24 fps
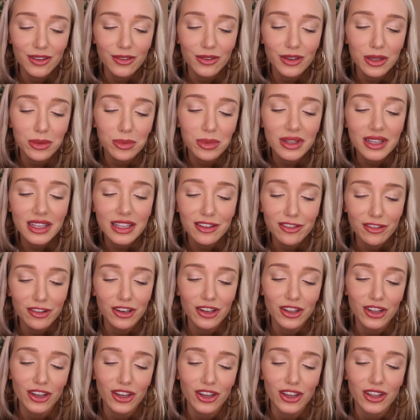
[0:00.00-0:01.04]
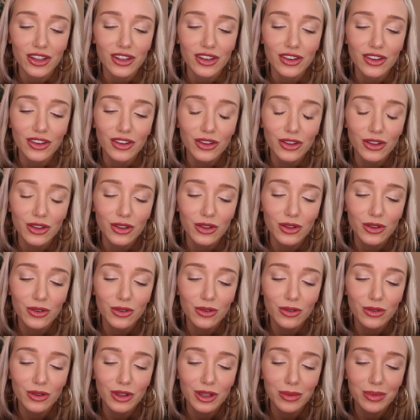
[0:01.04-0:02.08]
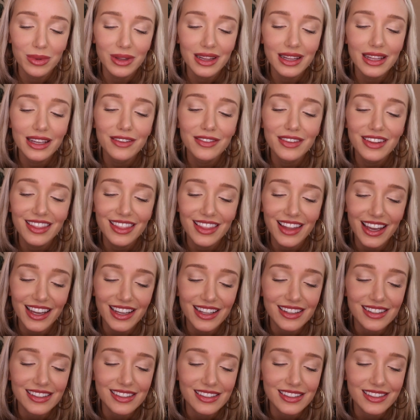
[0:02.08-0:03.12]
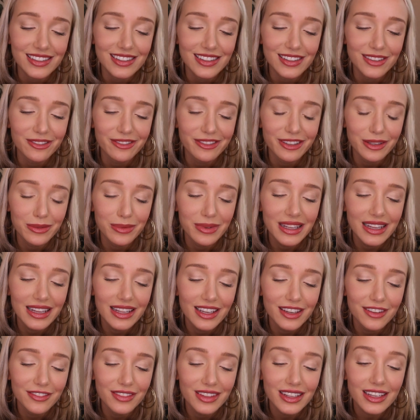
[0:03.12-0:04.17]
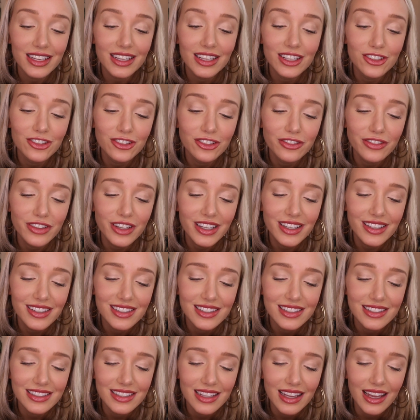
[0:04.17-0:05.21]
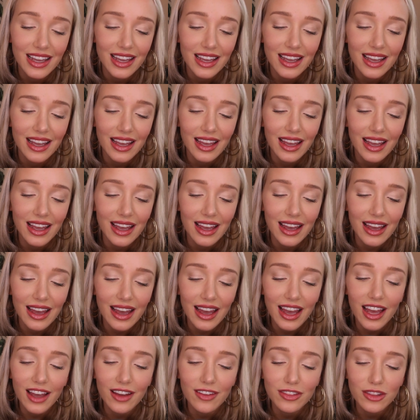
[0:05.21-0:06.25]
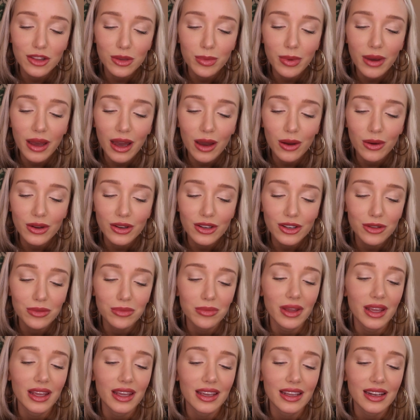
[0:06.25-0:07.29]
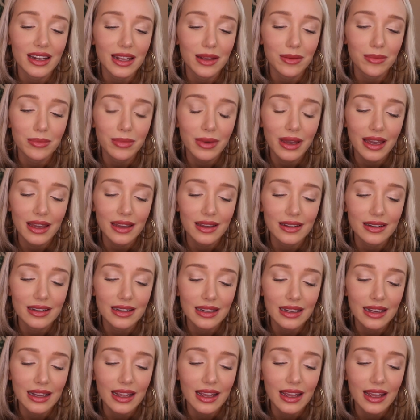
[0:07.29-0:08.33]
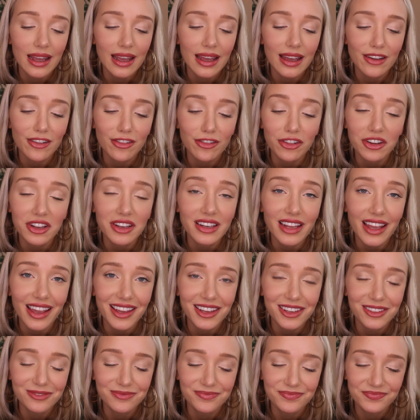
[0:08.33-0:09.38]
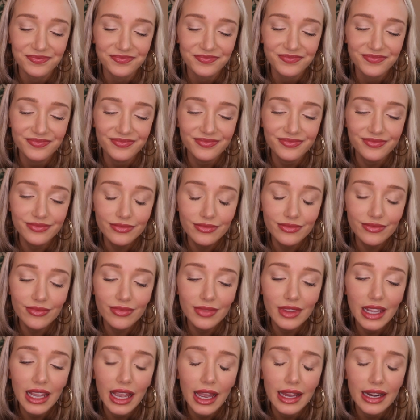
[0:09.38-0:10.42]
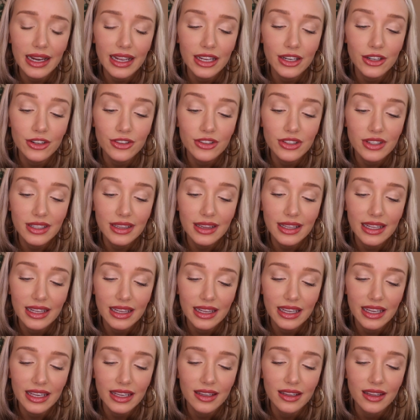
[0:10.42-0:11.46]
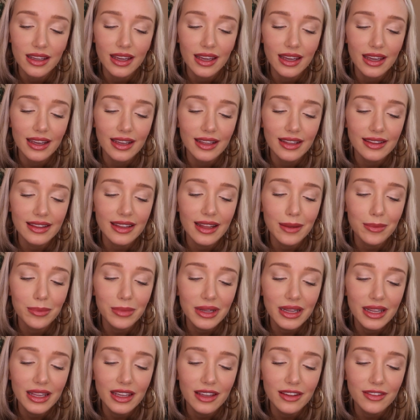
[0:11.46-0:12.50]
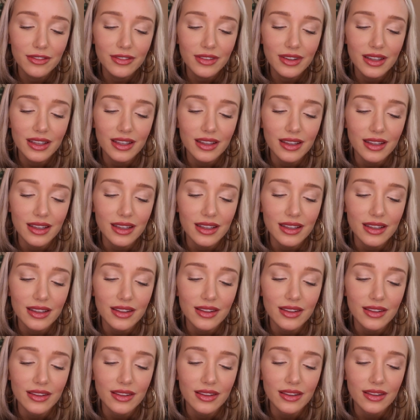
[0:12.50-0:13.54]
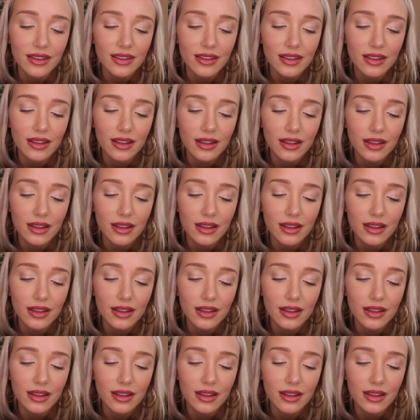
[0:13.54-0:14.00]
We believe in good. We believe in light. We believe that each of us have the power to make an impact every day. At Anderson Lily, that belief is